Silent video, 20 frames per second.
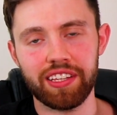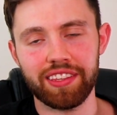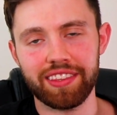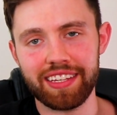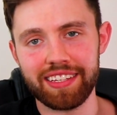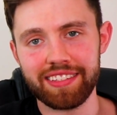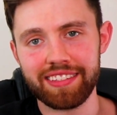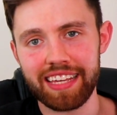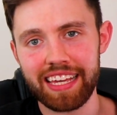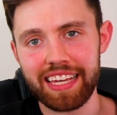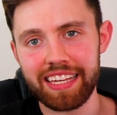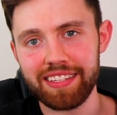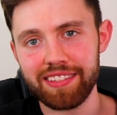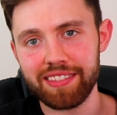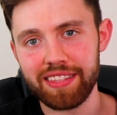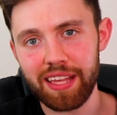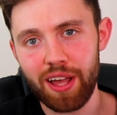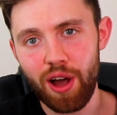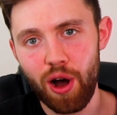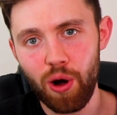This is
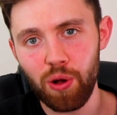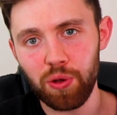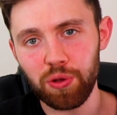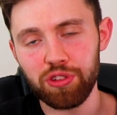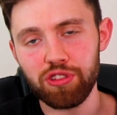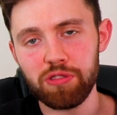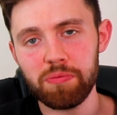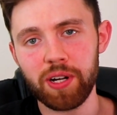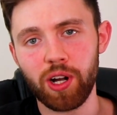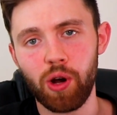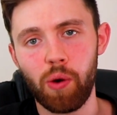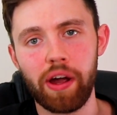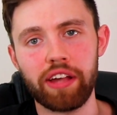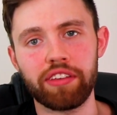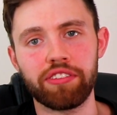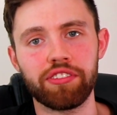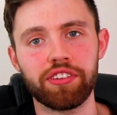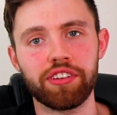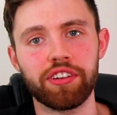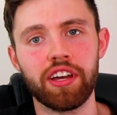the ultimate
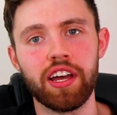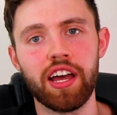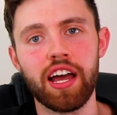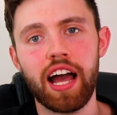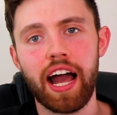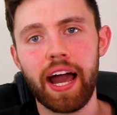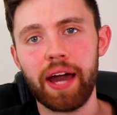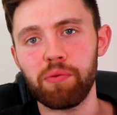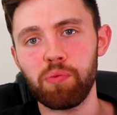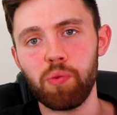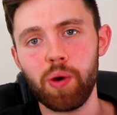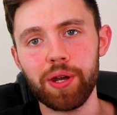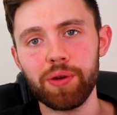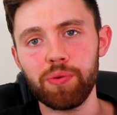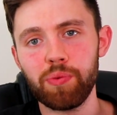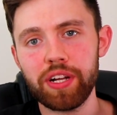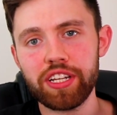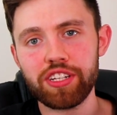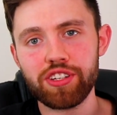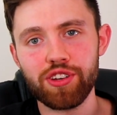question, and one
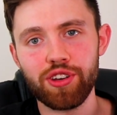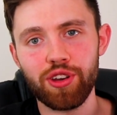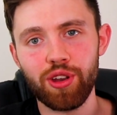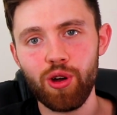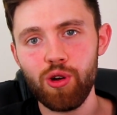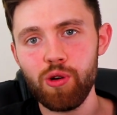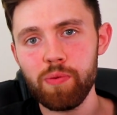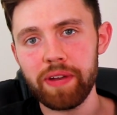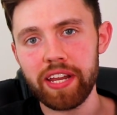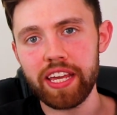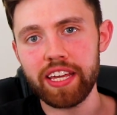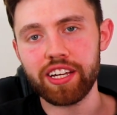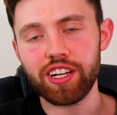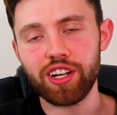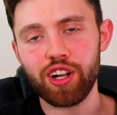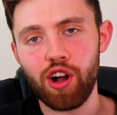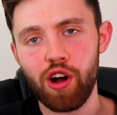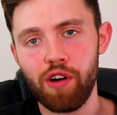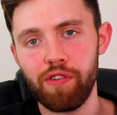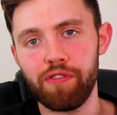which nobody
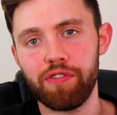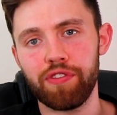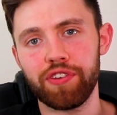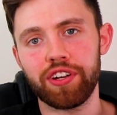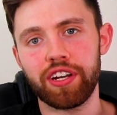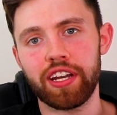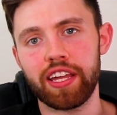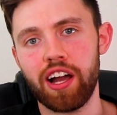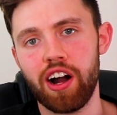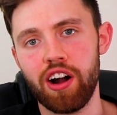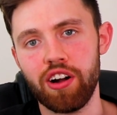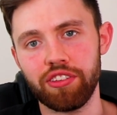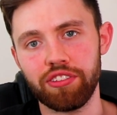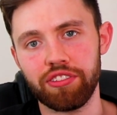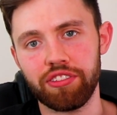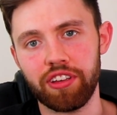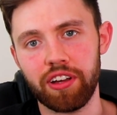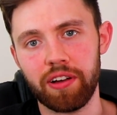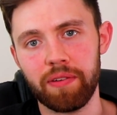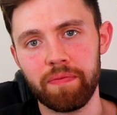can confidently
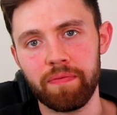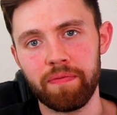answer.